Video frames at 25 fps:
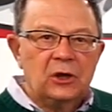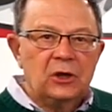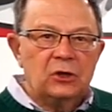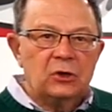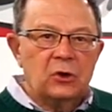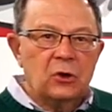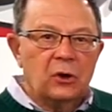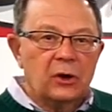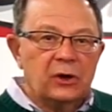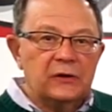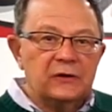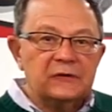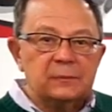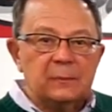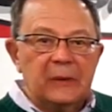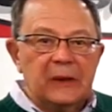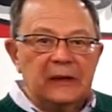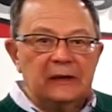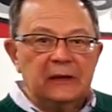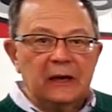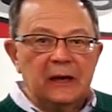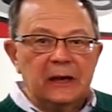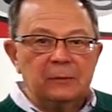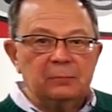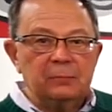Yours may
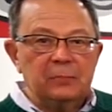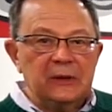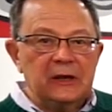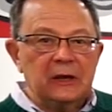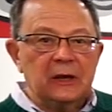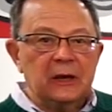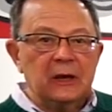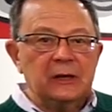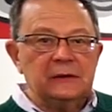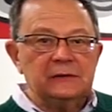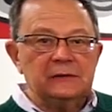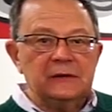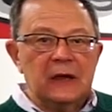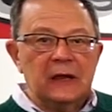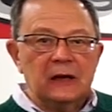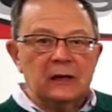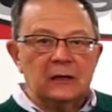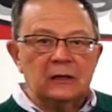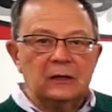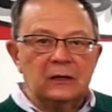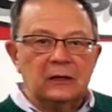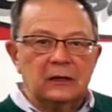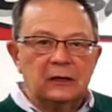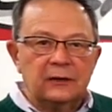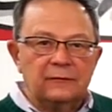not be
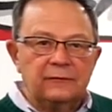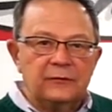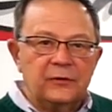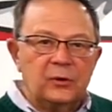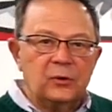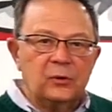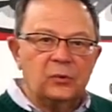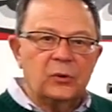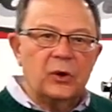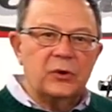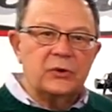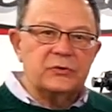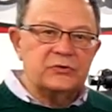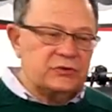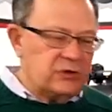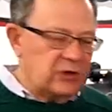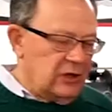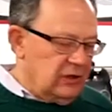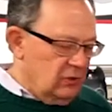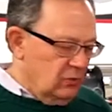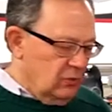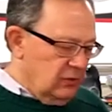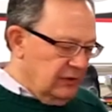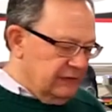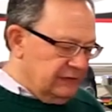identical if you're
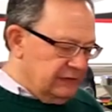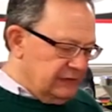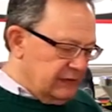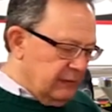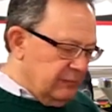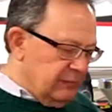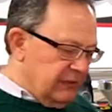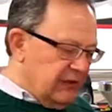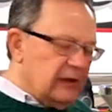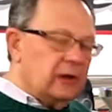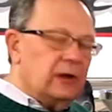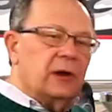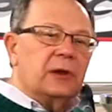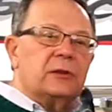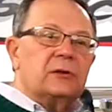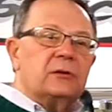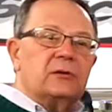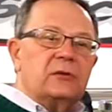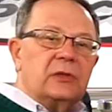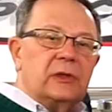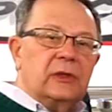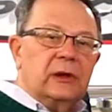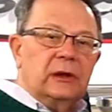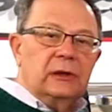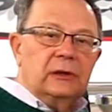roasting with something other
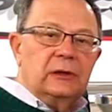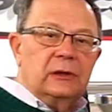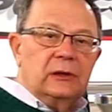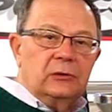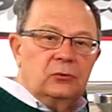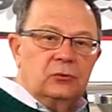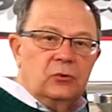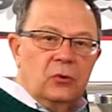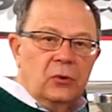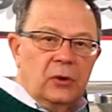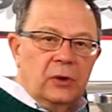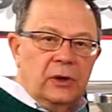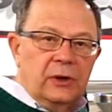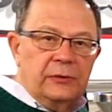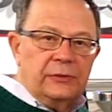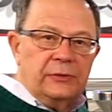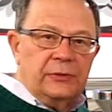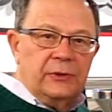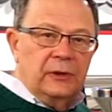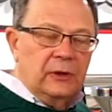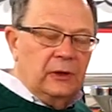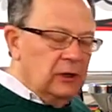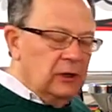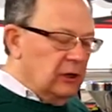than the North,